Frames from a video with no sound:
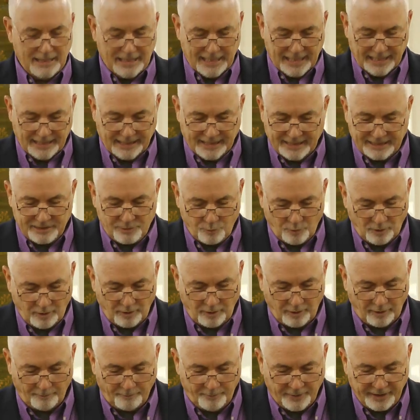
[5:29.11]
and that's
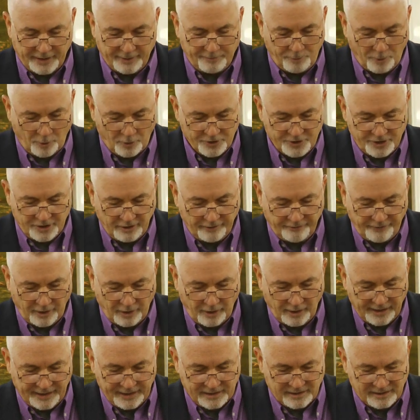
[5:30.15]
where a big portion of our
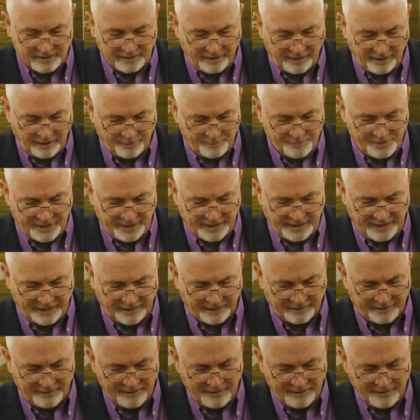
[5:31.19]
lesson comes in.